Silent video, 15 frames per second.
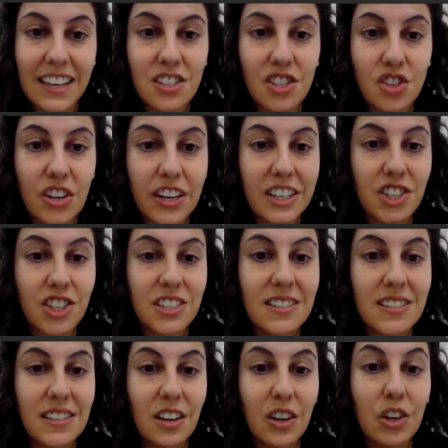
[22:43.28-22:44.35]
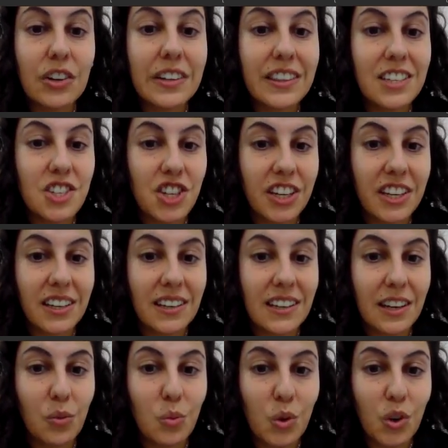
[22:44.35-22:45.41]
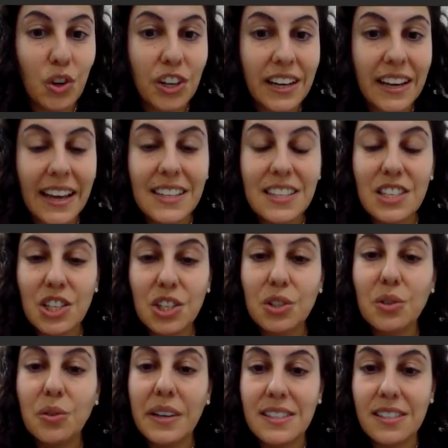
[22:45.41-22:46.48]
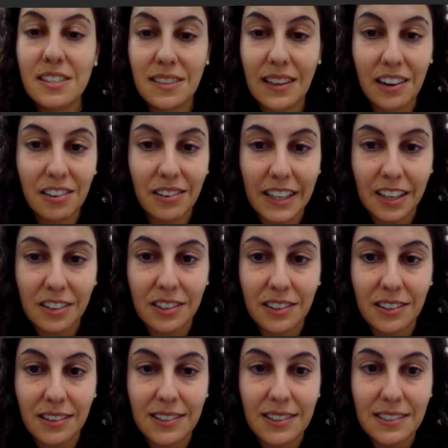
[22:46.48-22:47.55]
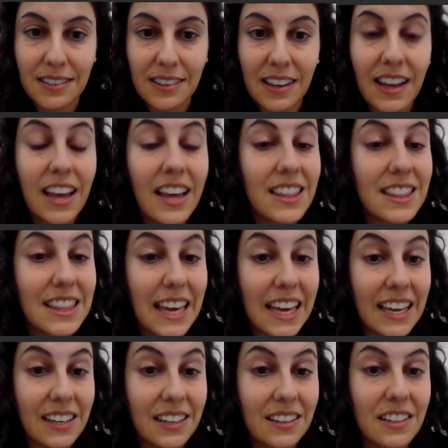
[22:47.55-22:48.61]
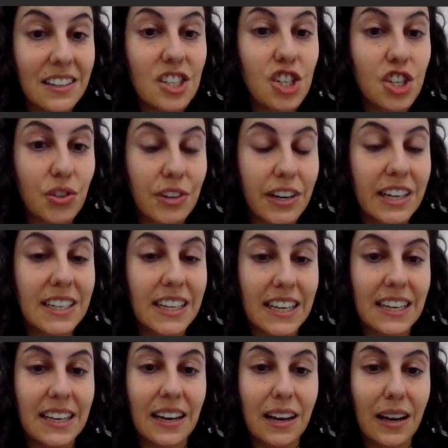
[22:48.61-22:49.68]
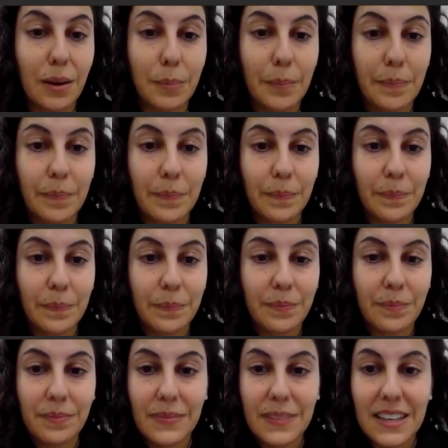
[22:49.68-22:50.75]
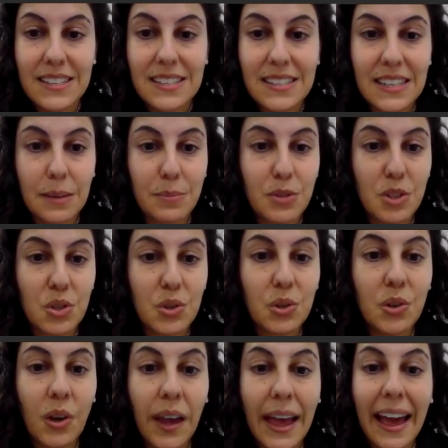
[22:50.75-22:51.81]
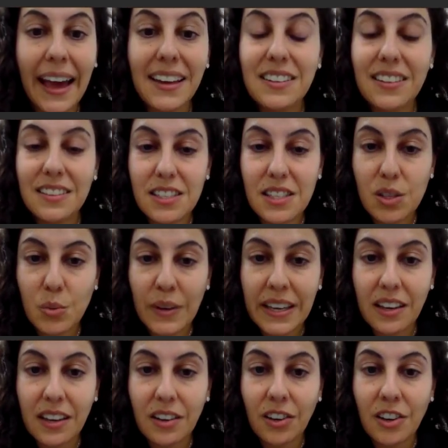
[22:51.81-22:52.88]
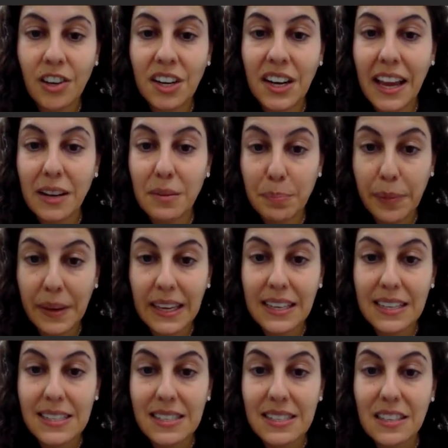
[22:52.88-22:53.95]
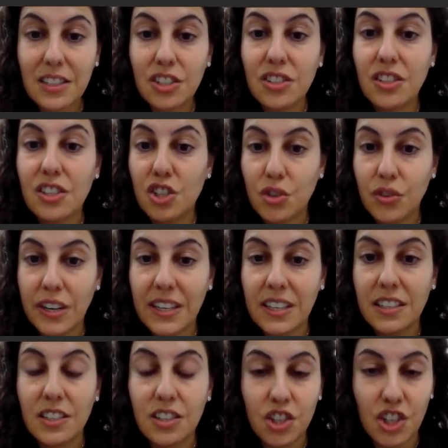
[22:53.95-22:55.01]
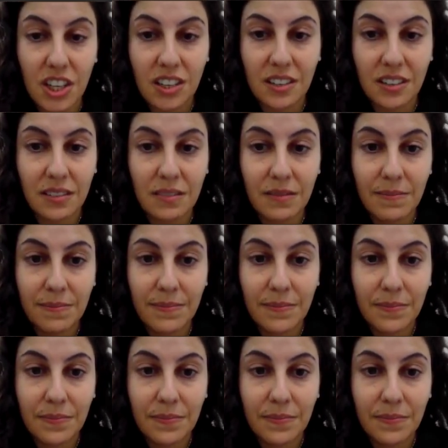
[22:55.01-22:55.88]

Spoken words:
Instructions: cook the chicken in water until it's thoroughly cooked. Then shred it up. Step 2, add the sweet corn and peas to the shredded chicken.